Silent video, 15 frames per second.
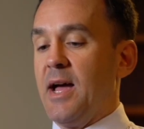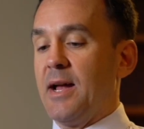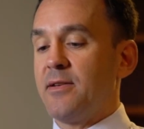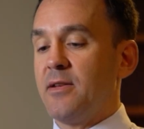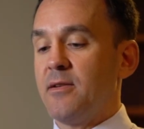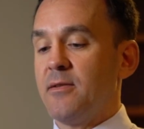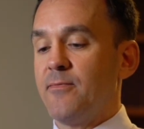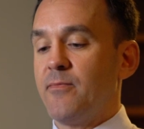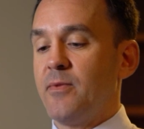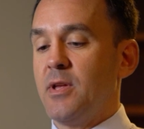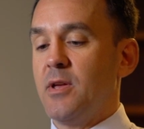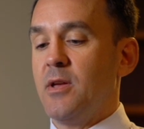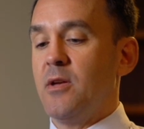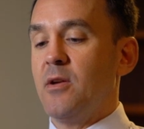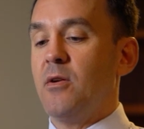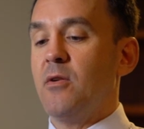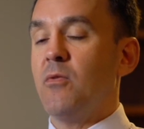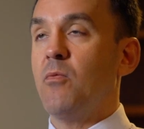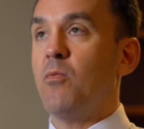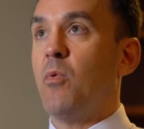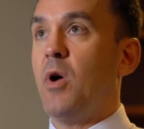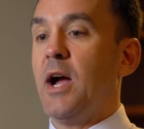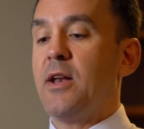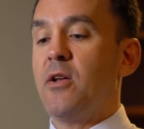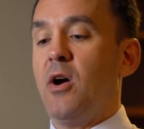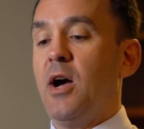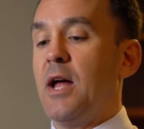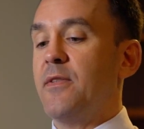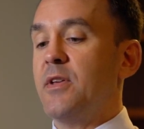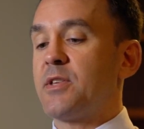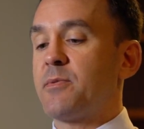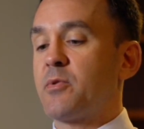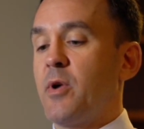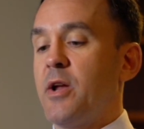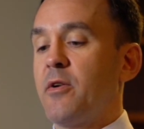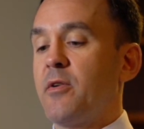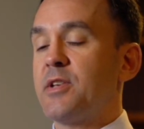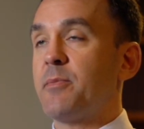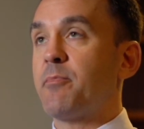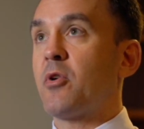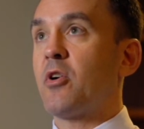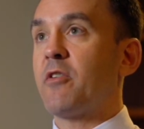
that.' 'Why not? This sweater is a